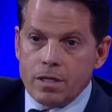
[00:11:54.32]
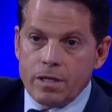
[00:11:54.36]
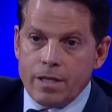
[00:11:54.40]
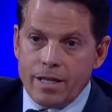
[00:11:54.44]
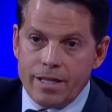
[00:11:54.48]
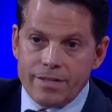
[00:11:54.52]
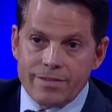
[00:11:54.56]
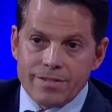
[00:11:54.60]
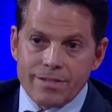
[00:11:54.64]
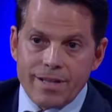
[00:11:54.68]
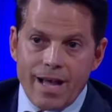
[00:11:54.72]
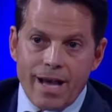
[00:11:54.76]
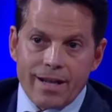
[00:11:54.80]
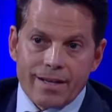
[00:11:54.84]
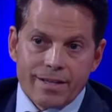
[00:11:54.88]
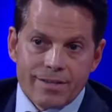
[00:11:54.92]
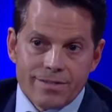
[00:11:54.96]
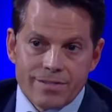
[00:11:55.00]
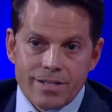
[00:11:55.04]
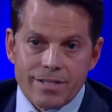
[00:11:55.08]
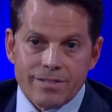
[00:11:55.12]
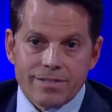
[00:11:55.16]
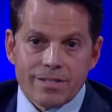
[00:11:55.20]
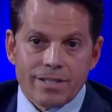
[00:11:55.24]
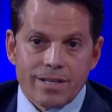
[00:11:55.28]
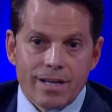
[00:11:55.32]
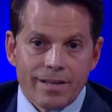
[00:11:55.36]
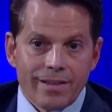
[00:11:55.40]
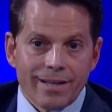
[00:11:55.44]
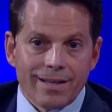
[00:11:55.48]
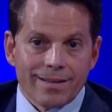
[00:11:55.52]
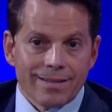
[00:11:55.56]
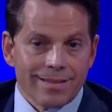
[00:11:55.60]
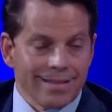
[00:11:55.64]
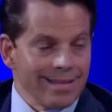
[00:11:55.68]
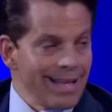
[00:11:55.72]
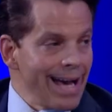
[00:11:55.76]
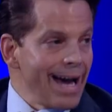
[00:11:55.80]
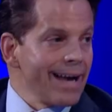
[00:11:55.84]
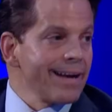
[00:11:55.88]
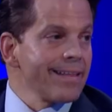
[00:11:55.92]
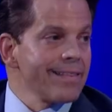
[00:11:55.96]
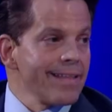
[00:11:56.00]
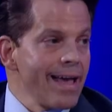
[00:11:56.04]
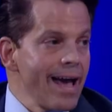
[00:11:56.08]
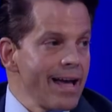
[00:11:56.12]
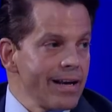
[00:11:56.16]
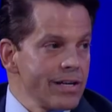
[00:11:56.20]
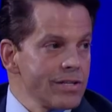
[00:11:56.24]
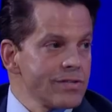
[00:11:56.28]
it's non-existent. I think a lot of
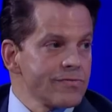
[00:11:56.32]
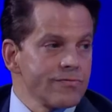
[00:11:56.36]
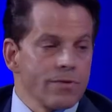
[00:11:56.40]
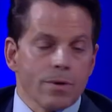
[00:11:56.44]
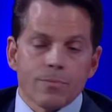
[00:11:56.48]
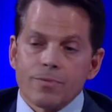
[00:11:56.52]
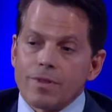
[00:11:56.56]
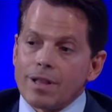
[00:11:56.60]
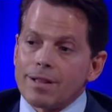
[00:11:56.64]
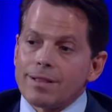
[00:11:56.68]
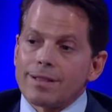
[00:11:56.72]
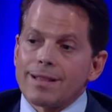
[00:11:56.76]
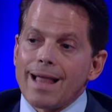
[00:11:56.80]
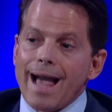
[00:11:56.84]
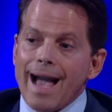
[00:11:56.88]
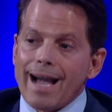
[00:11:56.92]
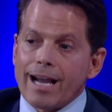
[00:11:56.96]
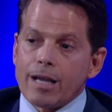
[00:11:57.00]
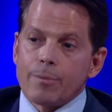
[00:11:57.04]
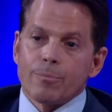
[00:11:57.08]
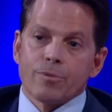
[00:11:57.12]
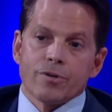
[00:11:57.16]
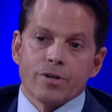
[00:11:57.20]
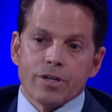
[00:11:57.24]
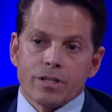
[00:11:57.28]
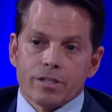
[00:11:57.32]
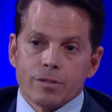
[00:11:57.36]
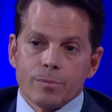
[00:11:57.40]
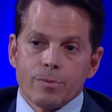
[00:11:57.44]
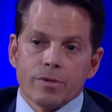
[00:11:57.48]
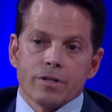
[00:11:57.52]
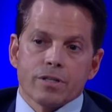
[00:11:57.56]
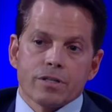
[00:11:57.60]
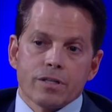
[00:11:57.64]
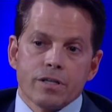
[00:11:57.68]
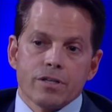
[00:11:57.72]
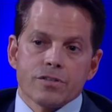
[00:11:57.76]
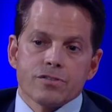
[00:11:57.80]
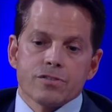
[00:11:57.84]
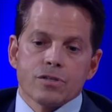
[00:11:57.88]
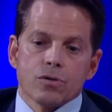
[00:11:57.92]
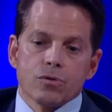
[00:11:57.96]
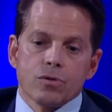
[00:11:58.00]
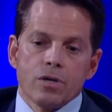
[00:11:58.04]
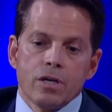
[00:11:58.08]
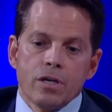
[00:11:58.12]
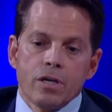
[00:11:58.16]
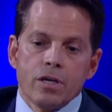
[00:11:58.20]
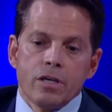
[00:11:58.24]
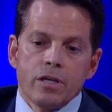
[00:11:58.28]
that is from the lack of predictability. And
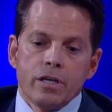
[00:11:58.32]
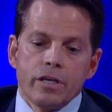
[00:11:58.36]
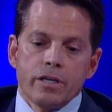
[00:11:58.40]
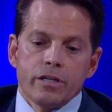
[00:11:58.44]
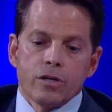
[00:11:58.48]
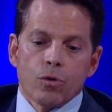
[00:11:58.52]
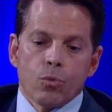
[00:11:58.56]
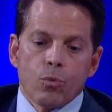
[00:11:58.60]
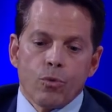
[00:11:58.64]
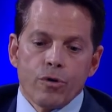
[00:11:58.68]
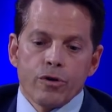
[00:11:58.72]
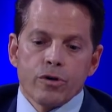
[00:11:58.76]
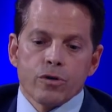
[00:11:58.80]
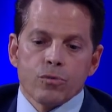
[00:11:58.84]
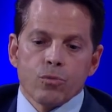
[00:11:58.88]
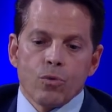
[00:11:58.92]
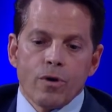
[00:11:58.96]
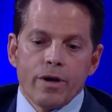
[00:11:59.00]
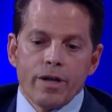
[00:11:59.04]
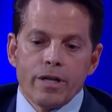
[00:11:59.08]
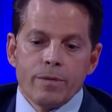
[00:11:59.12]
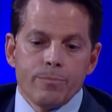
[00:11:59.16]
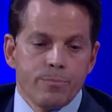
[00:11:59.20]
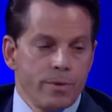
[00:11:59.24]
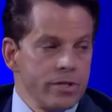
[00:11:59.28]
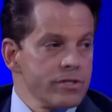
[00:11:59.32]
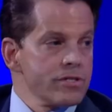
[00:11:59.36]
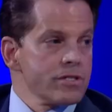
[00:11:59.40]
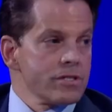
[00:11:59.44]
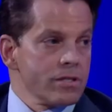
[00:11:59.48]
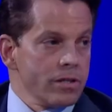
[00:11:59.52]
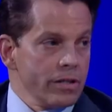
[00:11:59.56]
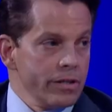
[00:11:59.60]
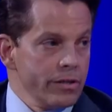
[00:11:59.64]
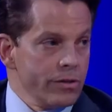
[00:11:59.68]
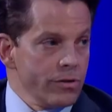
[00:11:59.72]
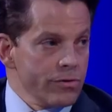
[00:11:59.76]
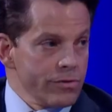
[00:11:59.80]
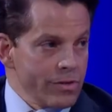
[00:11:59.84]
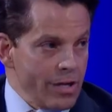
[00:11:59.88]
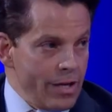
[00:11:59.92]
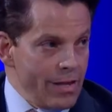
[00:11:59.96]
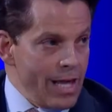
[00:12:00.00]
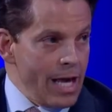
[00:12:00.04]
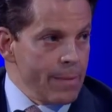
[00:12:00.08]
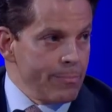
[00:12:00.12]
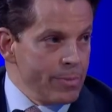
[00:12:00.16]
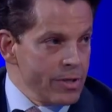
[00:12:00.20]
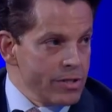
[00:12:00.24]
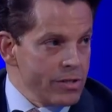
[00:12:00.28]
so in a weird way, business leaders on
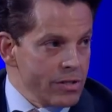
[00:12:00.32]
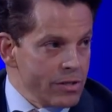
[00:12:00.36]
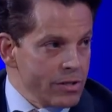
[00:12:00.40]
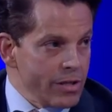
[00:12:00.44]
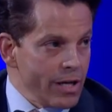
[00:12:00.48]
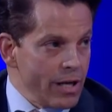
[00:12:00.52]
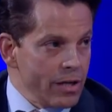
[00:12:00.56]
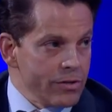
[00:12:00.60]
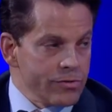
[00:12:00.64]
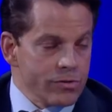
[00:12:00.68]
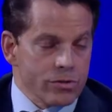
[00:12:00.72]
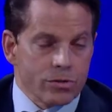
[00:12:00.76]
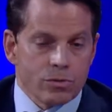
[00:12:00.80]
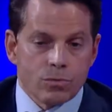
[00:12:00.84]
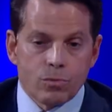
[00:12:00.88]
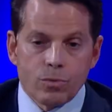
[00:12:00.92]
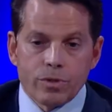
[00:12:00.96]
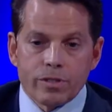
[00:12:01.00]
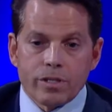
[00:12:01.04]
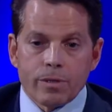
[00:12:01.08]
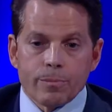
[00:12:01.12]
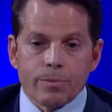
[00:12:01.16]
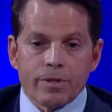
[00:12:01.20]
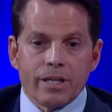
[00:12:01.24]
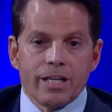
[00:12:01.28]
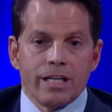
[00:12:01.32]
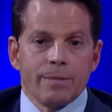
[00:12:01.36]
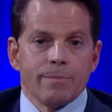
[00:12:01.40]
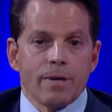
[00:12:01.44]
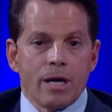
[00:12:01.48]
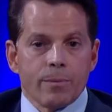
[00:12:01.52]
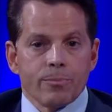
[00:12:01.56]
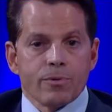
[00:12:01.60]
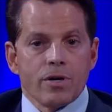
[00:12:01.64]
that business council would complain about